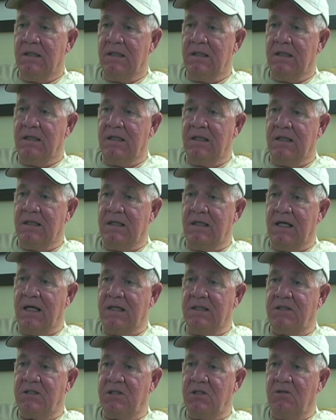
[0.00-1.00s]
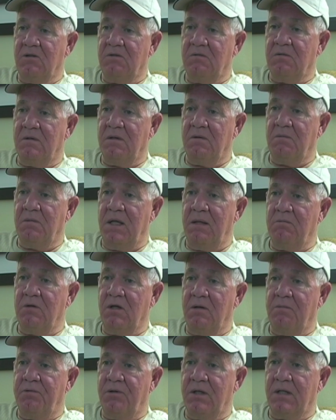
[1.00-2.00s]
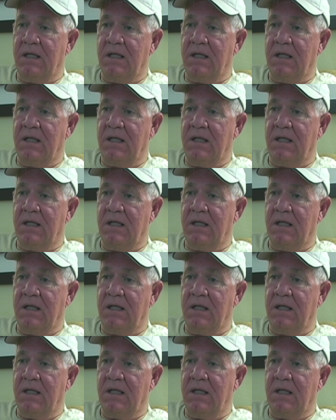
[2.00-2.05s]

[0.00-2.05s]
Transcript: I still am able to put